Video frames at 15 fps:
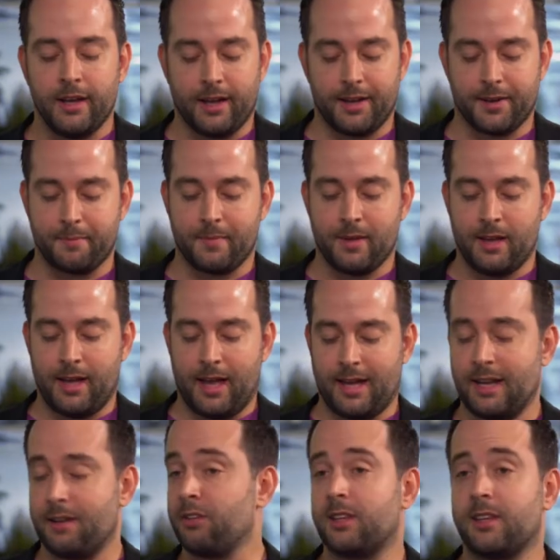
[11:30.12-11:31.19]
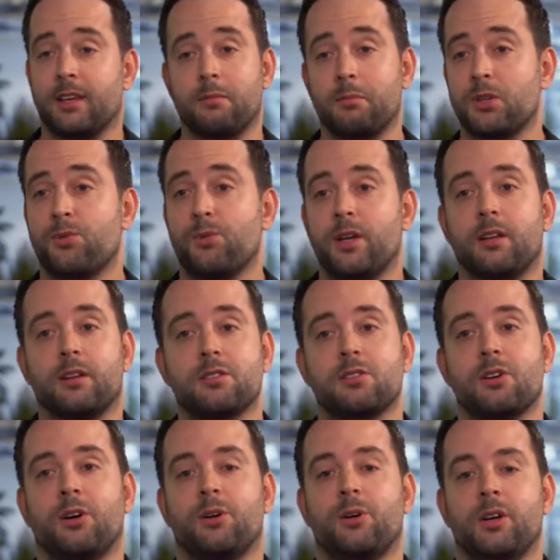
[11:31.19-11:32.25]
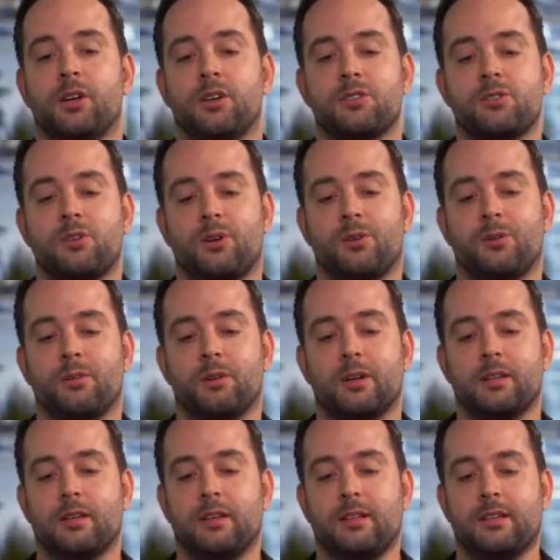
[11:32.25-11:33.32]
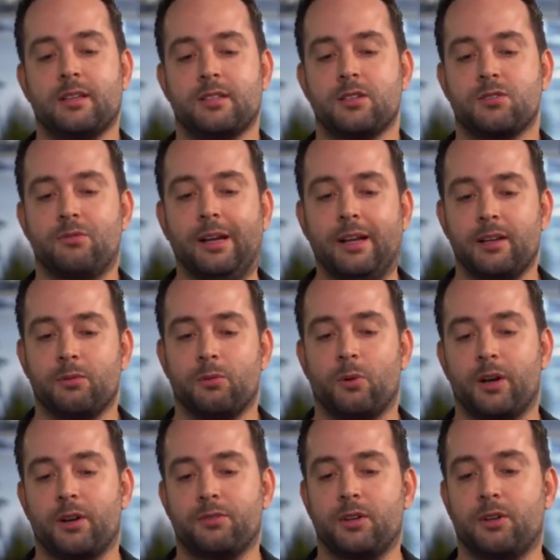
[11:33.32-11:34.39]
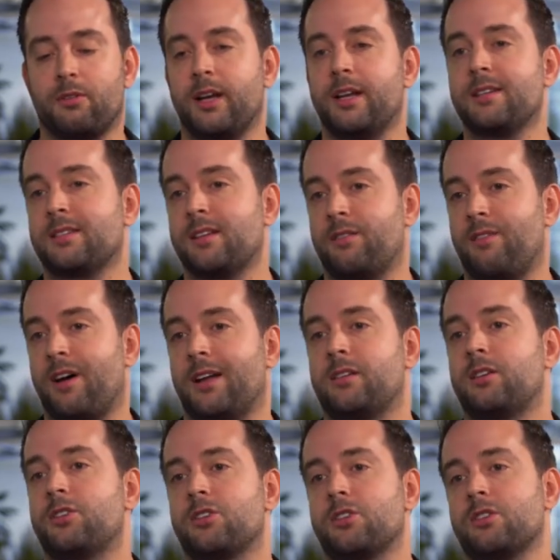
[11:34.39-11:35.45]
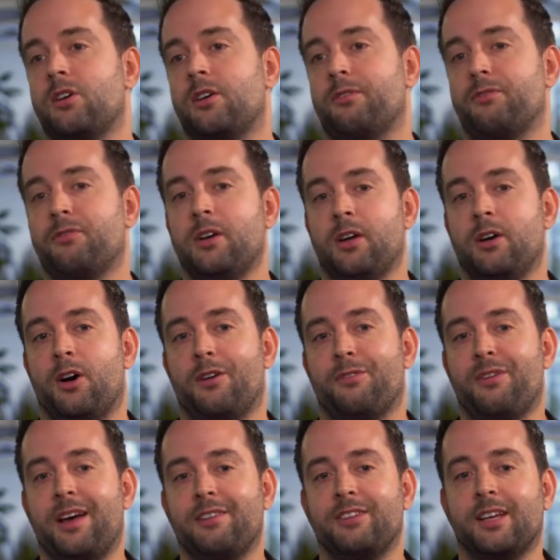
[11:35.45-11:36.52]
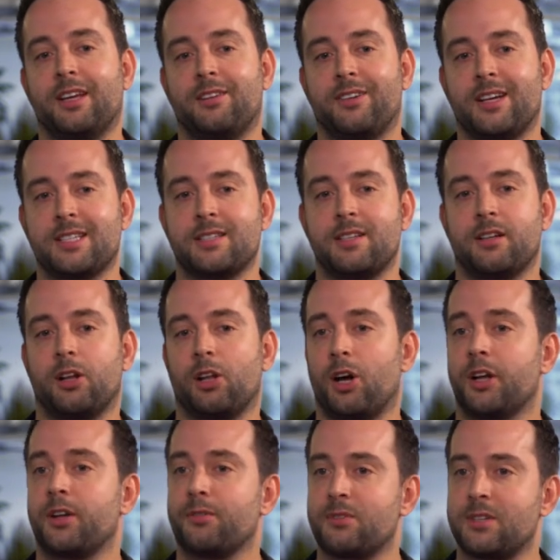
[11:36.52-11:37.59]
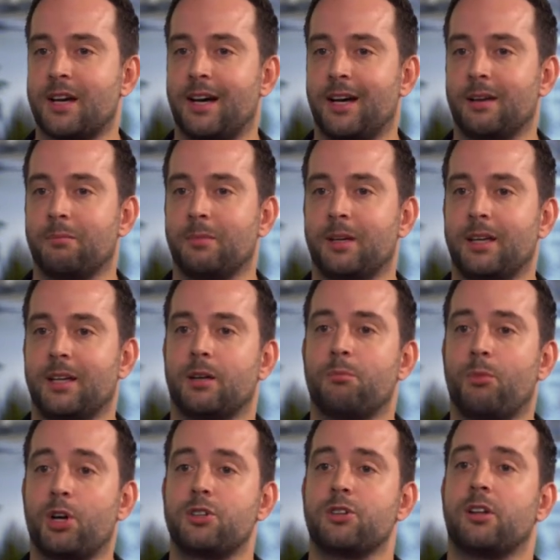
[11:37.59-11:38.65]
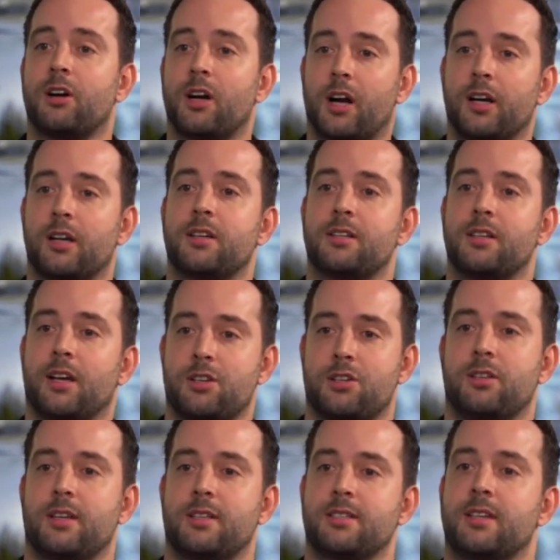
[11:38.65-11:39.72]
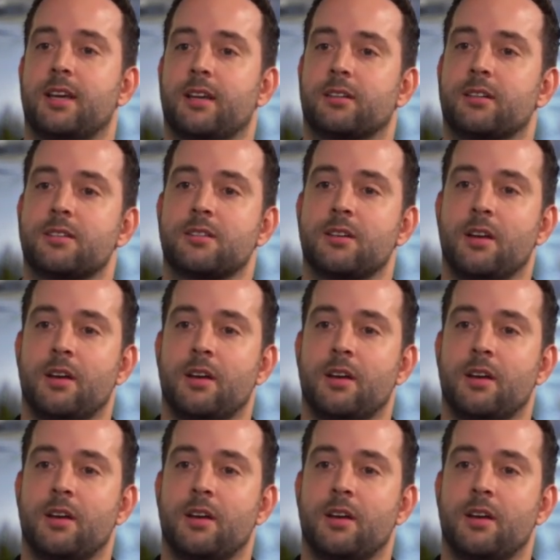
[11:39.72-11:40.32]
and everything in between. So this is really one of the greatest advantages of having invested a lot of time in a modular architecture that scales,